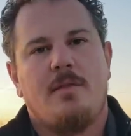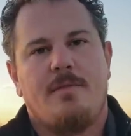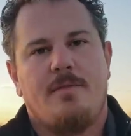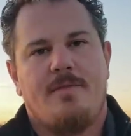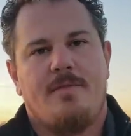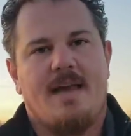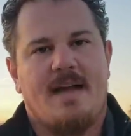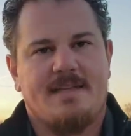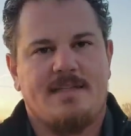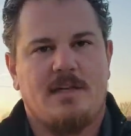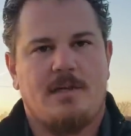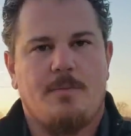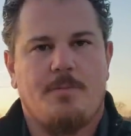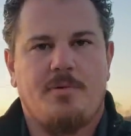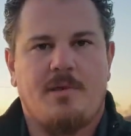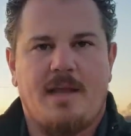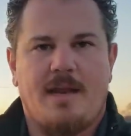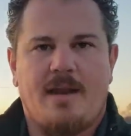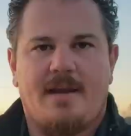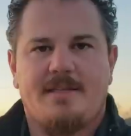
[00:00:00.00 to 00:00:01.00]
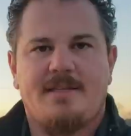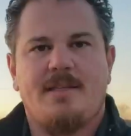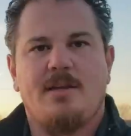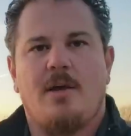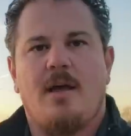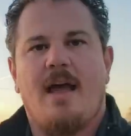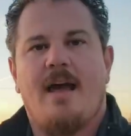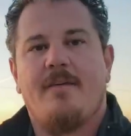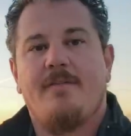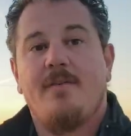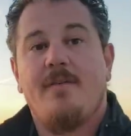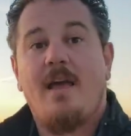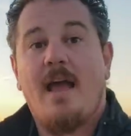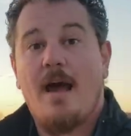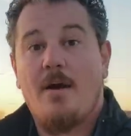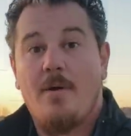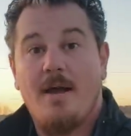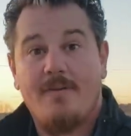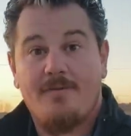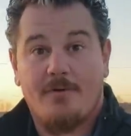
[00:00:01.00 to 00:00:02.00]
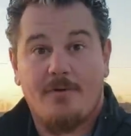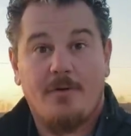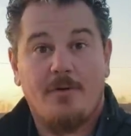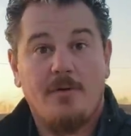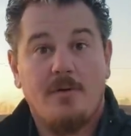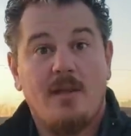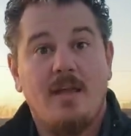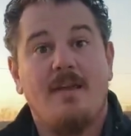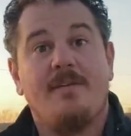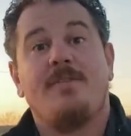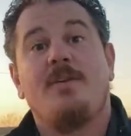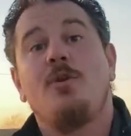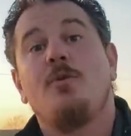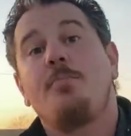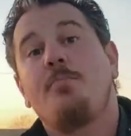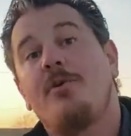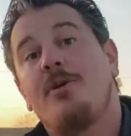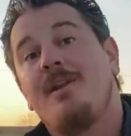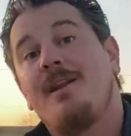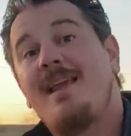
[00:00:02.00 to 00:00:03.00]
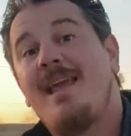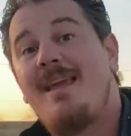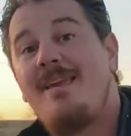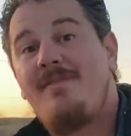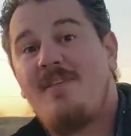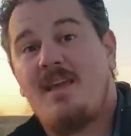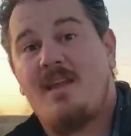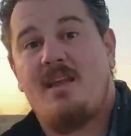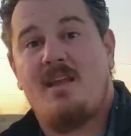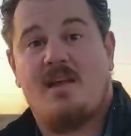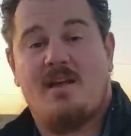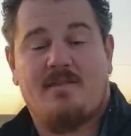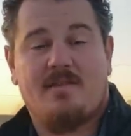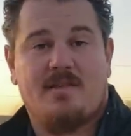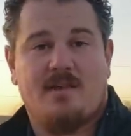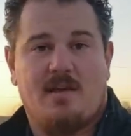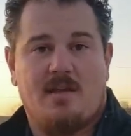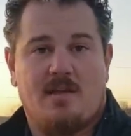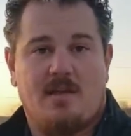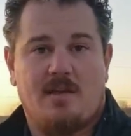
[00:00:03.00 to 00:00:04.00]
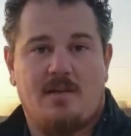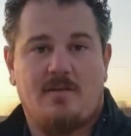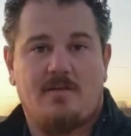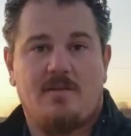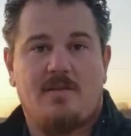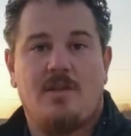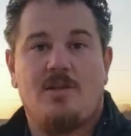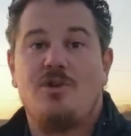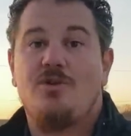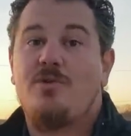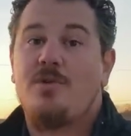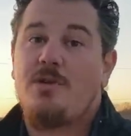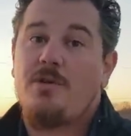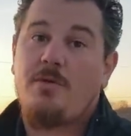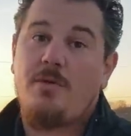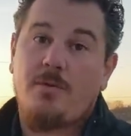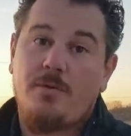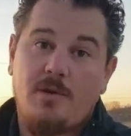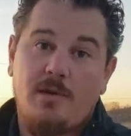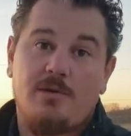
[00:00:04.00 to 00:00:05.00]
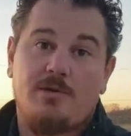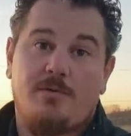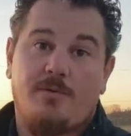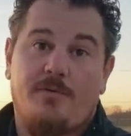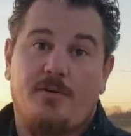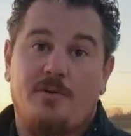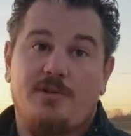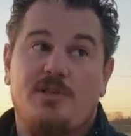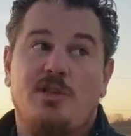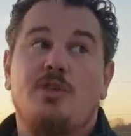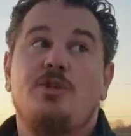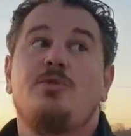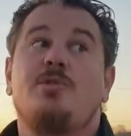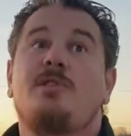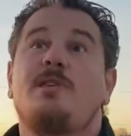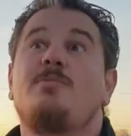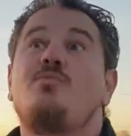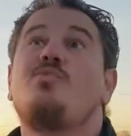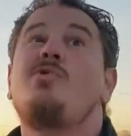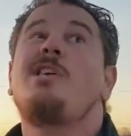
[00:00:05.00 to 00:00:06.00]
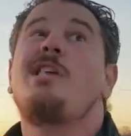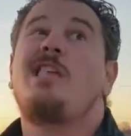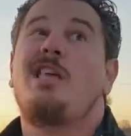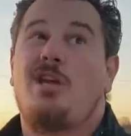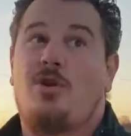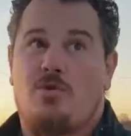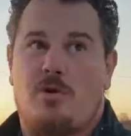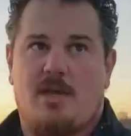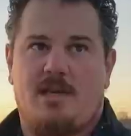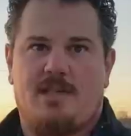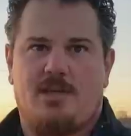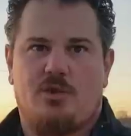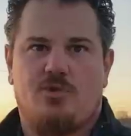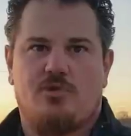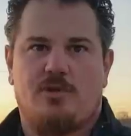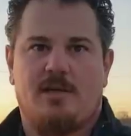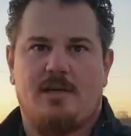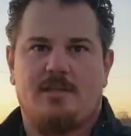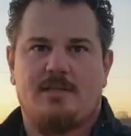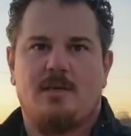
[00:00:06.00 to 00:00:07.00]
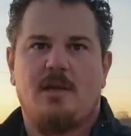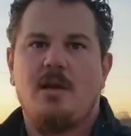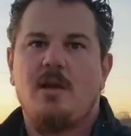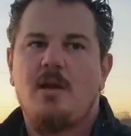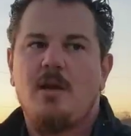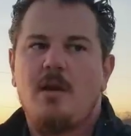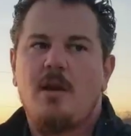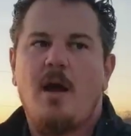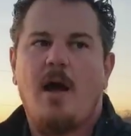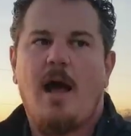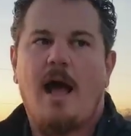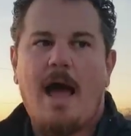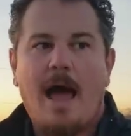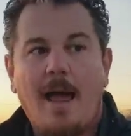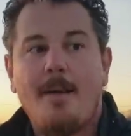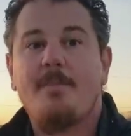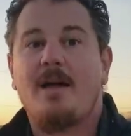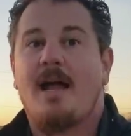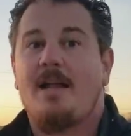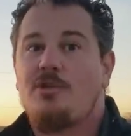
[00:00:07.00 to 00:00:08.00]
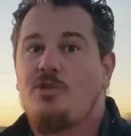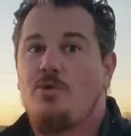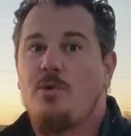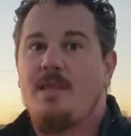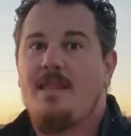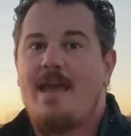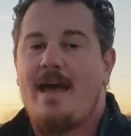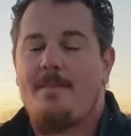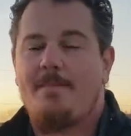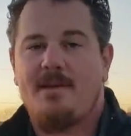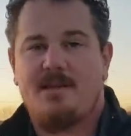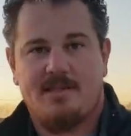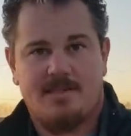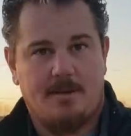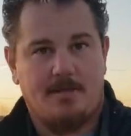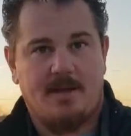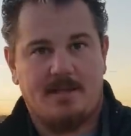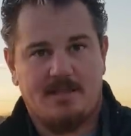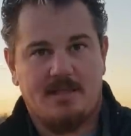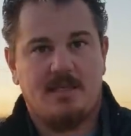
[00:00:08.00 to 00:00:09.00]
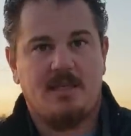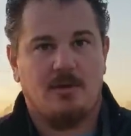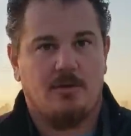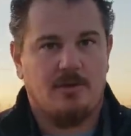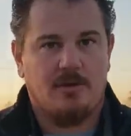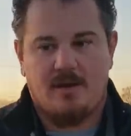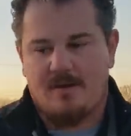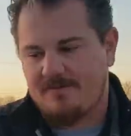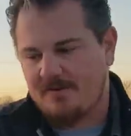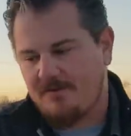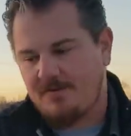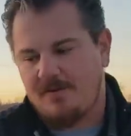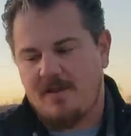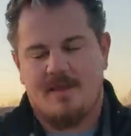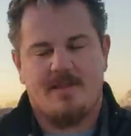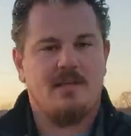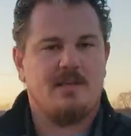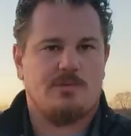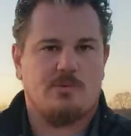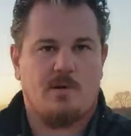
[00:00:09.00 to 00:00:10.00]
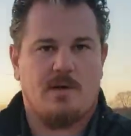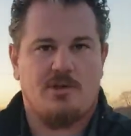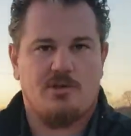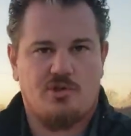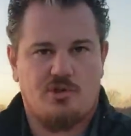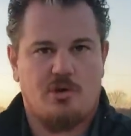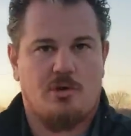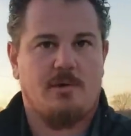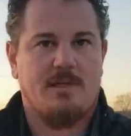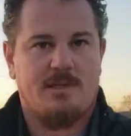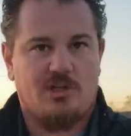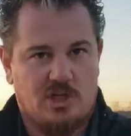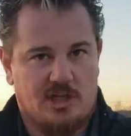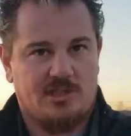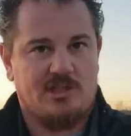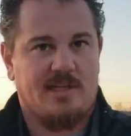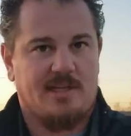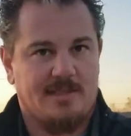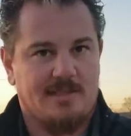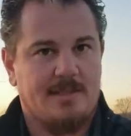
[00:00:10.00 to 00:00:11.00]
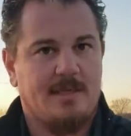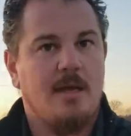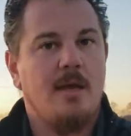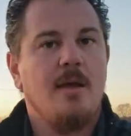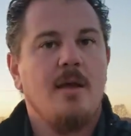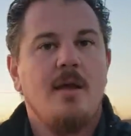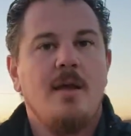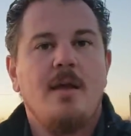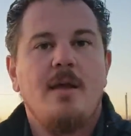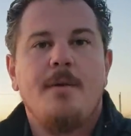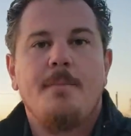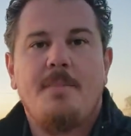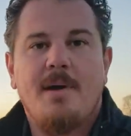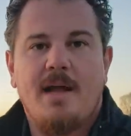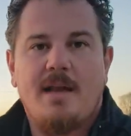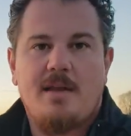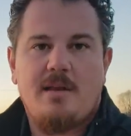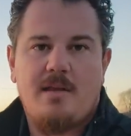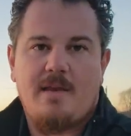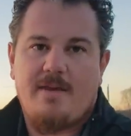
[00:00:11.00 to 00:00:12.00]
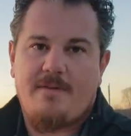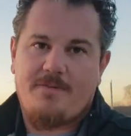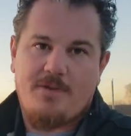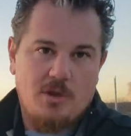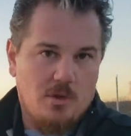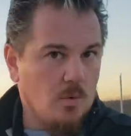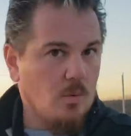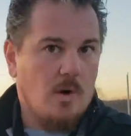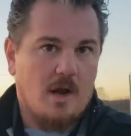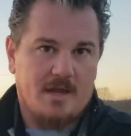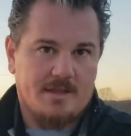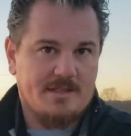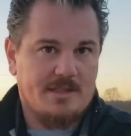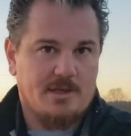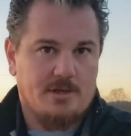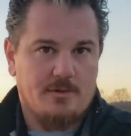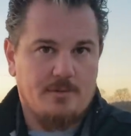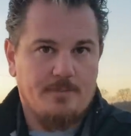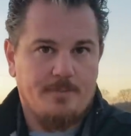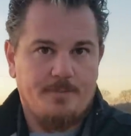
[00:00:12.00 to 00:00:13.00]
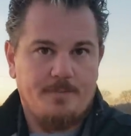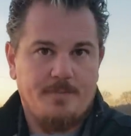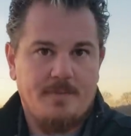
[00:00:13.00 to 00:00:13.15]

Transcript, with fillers: That's a complaint I still have. However, if you put an Avian ESC in this, then you can do thrust reverse and do some really crazy tricks. Now, I'm not doing that because I'm not skilled enough to fly this one and show it justice. But if you want to,